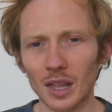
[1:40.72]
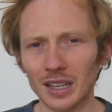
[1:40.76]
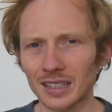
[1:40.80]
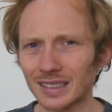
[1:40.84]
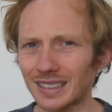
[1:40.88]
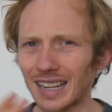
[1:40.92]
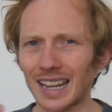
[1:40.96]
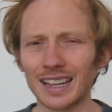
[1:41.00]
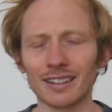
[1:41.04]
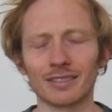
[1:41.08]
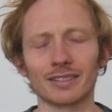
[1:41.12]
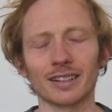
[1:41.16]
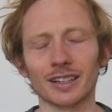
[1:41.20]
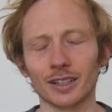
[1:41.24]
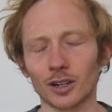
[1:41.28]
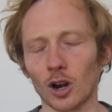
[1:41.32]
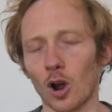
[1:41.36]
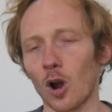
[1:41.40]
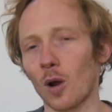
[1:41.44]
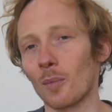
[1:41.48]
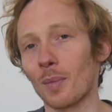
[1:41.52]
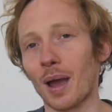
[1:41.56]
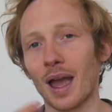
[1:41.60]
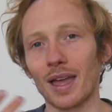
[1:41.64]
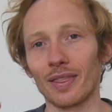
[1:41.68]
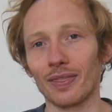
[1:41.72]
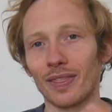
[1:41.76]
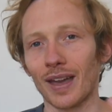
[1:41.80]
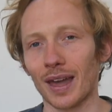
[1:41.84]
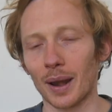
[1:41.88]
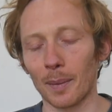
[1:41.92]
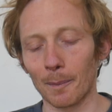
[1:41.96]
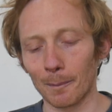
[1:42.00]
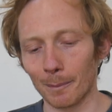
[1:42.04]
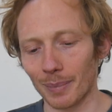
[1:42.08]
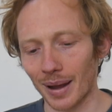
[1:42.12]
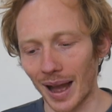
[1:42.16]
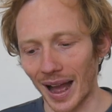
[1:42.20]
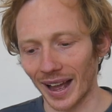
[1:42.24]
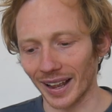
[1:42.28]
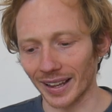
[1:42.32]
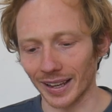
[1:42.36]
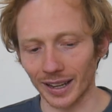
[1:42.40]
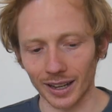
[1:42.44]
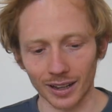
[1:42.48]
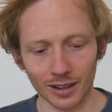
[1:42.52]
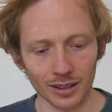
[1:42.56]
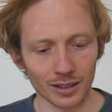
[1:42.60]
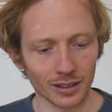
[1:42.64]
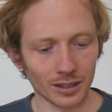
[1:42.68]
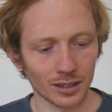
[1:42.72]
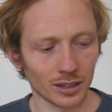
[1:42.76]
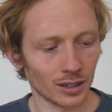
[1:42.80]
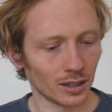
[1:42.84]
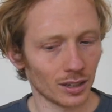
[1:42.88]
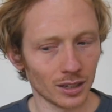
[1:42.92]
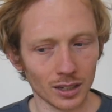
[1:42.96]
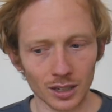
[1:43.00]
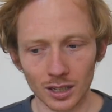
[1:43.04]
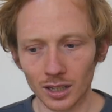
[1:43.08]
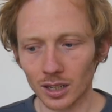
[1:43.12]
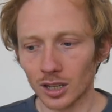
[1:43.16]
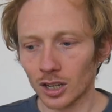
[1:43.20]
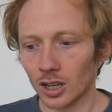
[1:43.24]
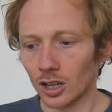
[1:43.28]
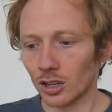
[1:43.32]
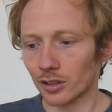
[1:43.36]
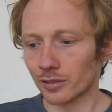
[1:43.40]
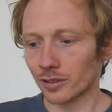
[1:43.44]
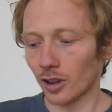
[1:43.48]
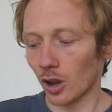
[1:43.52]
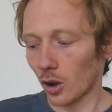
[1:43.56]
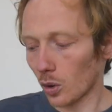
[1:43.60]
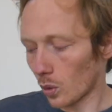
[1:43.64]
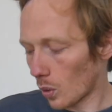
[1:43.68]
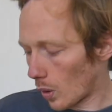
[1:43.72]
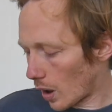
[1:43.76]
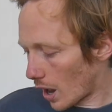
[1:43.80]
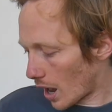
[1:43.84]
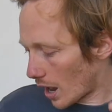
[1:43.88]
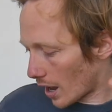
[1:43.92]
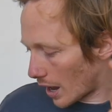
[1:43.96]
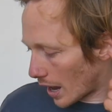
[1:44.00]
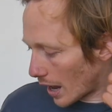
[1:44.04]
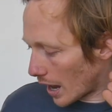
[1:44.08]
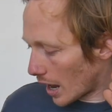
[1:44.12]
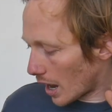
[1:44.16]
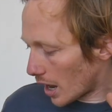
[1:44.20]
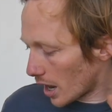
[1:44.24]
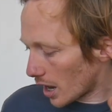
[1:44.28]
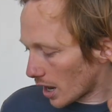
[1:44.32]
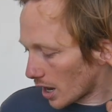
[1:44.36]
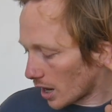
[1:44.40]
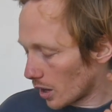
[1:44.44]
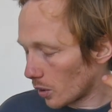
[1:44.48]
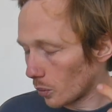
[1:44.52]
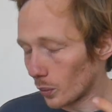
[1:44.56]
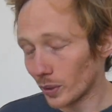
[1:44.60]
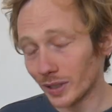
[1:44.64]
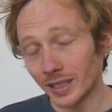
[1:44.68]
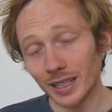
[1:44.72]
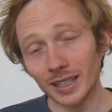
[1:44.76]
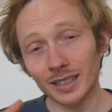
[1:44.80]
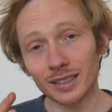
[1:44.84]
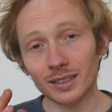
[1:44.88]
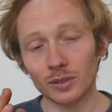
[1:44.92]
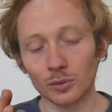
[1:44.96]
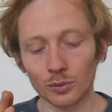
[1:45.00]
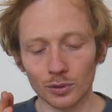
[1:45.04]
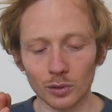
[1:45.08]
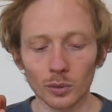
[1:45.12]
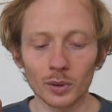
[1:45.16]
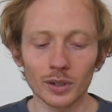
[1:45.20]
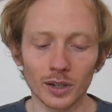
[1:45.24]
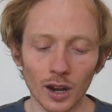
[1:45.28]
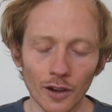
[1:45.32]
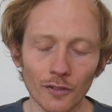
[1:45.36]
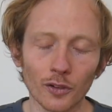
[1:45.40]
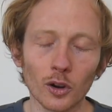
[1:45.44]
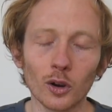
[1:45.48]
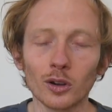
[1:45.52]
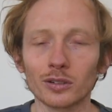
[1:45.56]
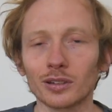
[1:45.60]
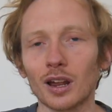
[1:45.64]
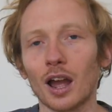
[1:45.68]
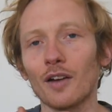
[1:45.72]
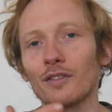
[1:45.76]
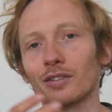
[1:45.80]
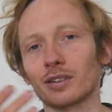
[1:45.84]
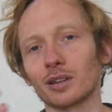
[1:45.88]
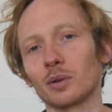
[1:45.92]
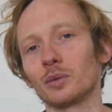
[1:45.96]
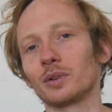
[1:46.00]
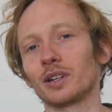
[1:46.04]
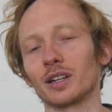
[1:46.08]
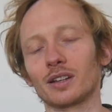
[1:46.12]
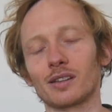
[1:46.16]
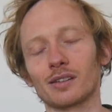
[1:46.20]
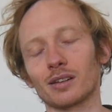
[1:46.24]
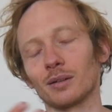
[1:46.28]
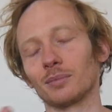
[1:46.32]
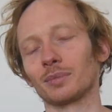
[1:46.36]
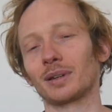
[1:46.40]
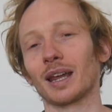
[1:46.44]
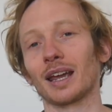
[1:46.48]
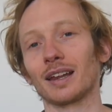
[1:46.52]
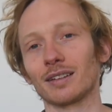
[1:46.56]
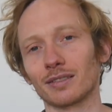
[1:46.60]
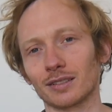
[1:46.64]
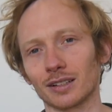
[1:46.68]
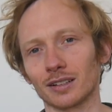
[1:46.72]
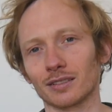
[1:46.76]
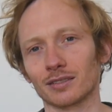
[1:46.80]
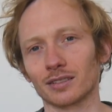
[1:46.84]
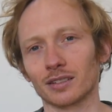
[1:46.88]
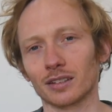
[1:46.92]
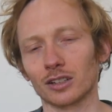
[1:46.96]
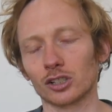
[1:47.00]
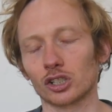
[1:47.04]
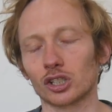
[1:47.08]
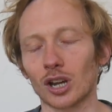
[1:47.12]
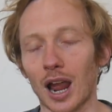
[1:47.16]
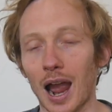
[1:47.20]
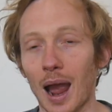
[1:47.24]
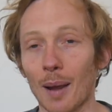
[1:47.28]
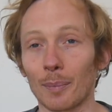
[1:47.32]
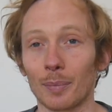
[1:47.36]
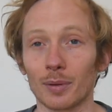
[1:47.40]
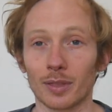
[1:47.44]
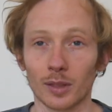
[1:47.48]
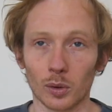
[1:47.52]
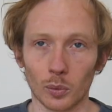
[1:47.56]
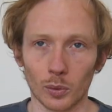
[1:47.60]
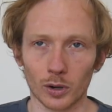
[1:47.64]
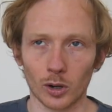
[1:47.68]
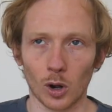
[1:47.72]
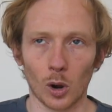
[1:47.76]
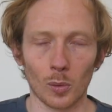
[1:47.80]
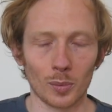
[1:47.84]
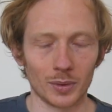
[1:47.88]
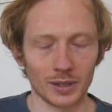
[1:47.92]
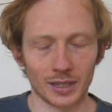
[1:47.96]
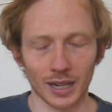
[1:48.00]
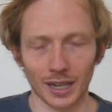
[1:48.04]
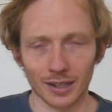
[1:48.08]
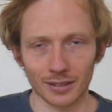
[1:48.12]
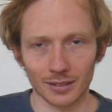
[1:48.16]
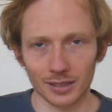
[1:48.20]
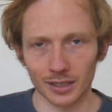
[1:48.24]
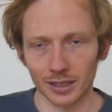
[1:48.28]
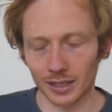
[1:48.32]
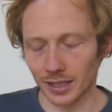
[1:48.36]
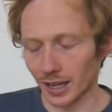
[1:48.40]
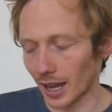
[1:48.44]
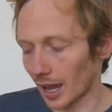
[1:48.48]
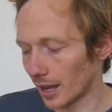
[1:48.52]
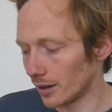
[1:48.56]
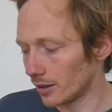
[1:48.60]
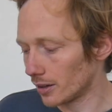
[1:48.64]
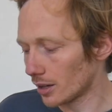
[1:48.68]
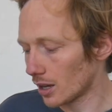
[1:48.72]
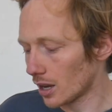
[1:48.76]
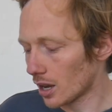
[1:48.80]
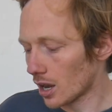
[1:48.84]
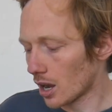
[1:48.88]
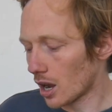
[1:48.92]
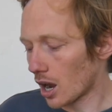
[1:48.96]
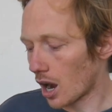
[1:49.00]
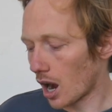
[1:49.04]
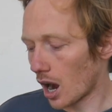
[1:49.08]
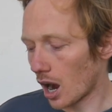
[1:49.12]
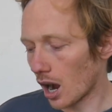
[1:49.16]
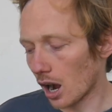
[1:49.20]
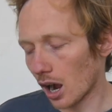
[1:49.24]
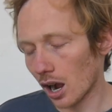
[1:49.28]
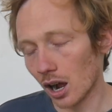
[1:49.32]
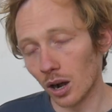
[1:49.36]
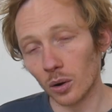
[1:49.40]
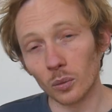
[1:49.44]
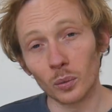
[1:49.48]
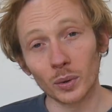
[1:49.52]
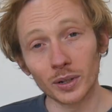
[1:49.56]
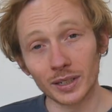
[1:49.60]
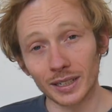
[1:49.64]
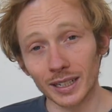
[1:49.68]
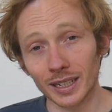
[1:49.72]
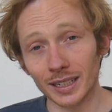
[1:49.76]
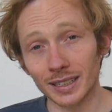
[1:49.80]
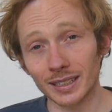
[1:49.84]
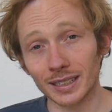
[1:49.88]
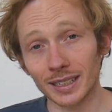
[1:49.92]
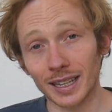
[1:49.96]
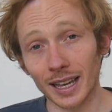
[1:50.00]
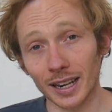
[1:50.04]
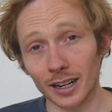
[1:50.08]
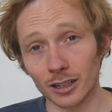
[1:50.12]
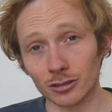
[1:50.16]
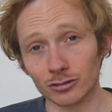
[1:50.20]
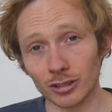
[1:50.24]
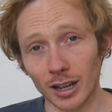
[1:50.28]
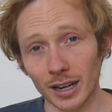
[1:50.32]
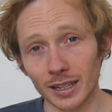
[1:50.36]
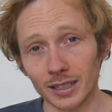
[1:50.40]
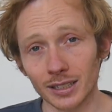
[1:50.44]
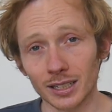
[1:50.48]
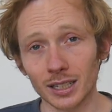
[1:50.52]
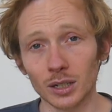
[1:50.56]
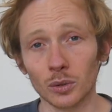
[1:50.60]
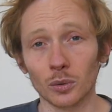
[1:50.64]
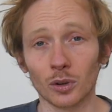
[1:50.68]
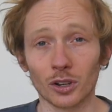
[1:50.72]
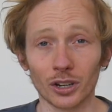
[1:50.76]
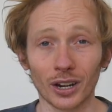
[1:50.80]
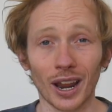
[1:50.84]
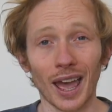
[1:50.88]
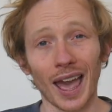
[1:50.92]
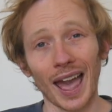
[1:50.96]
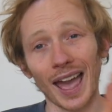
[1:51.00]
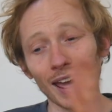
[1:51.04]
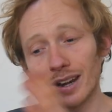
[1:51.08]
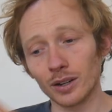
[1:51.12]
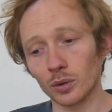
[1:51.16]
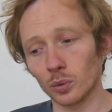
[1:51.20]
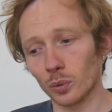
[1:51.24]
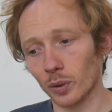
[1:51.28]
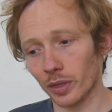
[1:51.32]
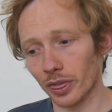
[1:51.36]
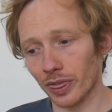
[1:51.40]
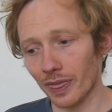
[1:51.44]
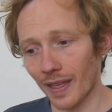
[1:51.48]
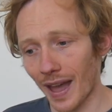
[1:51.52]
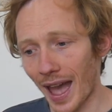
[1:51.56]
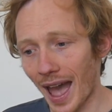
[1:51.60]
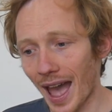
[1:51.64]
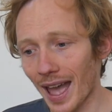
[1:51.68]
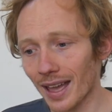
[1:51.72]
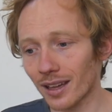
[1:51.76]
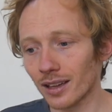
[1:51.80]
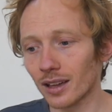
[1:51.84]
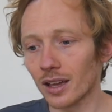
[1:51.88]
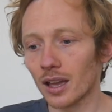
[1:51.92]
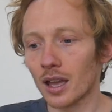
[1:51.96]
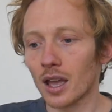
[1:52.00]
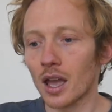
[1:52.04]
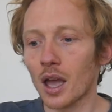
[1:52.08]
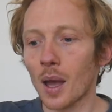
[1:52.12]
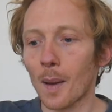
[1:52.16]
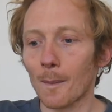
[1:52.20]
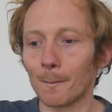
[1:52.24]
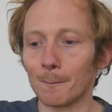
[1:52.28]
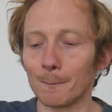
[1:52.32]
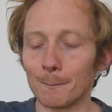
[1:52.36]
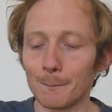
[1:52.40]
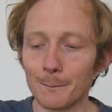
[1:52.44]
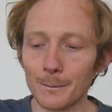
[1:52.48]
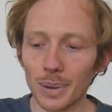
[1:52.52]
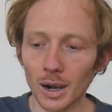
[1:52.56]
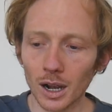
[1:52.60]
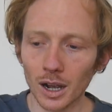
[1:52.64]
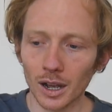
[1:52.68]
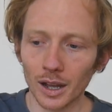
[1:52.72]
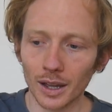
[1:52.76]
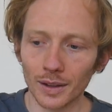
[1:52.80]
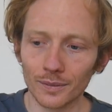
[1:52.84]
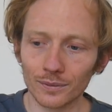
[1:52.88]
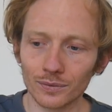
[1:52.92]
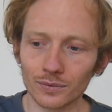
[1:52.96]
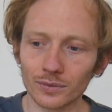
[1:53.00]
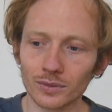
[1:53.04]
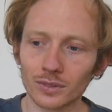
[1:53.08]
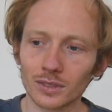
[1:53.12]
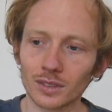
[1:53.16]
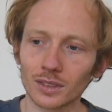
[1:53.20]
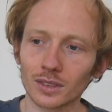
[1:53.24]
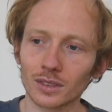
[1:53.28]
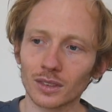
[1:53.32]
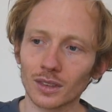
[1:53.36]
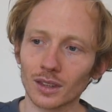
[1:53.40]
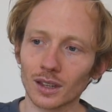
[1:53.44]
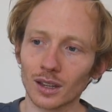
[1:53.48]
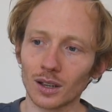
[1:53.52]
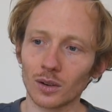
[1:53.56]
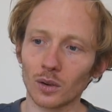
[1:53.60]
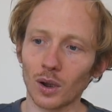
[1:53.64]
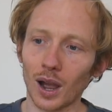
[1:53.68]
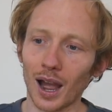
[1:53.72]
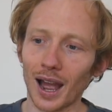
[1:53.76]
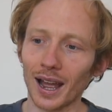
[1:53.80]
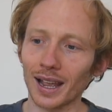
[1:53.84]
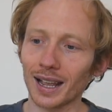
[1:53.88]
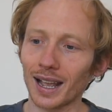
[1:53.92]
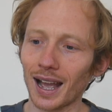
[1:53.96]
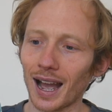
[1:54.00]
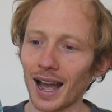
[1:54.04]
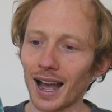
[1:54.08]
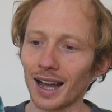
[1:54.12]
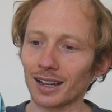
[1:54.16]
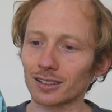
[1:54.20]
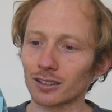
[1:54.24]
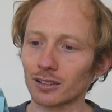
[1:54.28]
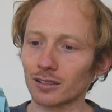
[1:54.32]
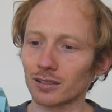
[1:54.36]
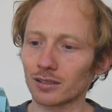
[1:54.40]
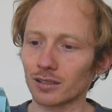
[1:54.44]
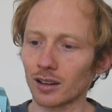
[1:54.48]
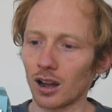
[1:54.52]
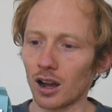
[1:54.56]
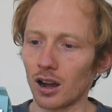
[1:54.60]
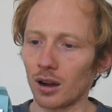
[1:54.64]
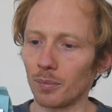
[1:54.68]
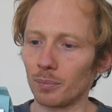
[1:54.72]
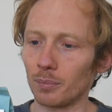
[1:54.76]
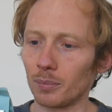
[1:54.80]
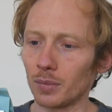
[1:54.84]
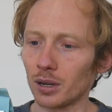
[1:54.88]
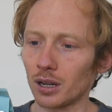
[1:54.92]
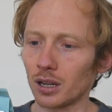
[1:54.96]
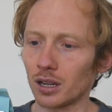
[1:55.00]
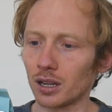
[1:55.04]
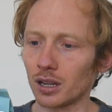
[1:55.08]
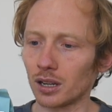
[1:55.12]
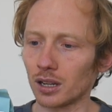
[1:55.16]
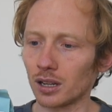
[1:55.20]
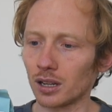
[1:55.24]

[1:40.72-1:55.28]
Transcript: tasting at home and then buying. So we did some tastings in the shop and then went home and tasted again. We did get a red tea. We're gonna end with that, but I got some